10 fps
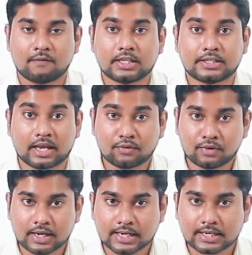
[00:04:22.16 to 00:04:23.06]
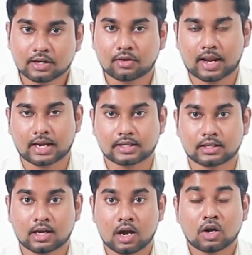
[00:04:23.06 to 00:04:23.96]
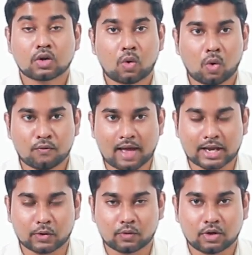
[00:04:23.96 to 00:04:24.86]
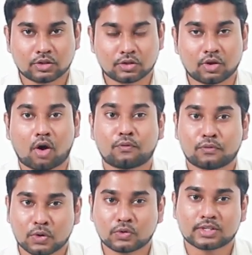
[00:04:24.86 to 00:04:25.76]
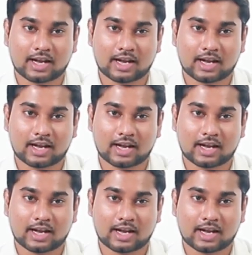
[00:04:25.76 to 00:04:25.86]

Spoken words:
will definitely create a core value to your future